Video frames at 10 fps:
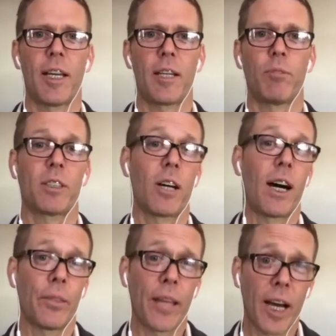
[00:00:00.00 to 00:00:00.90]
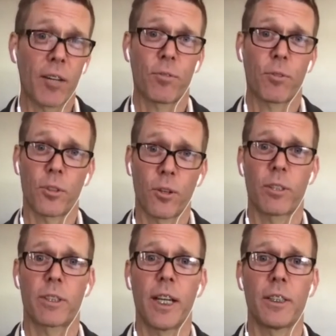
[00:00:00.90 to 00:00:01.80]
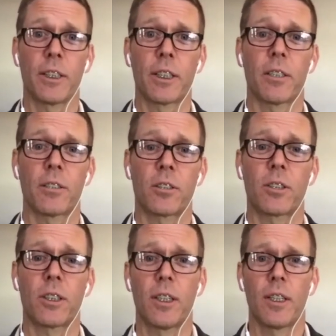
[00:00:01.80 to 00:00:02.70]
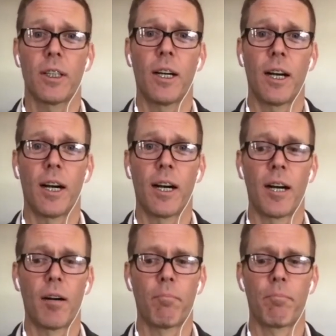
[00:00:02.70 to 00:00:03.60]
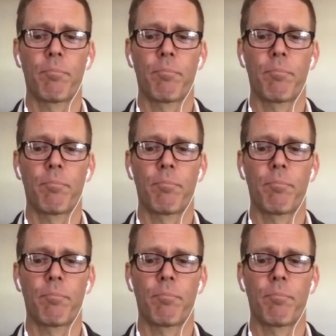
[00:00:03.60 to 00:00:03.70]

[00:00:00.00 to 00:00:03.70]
and we taught that for over ten years. Um,